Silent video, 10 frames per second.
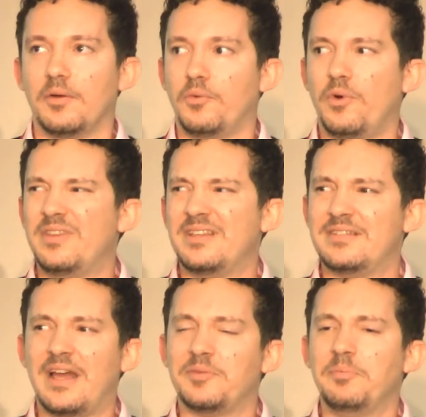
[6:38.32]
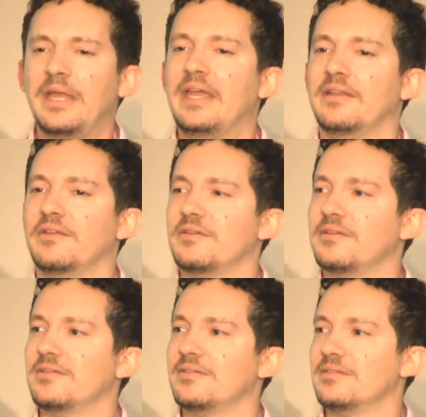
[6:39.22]
What does that mean?
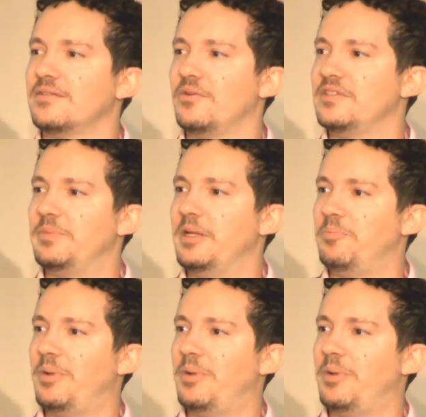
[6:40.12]
So it's been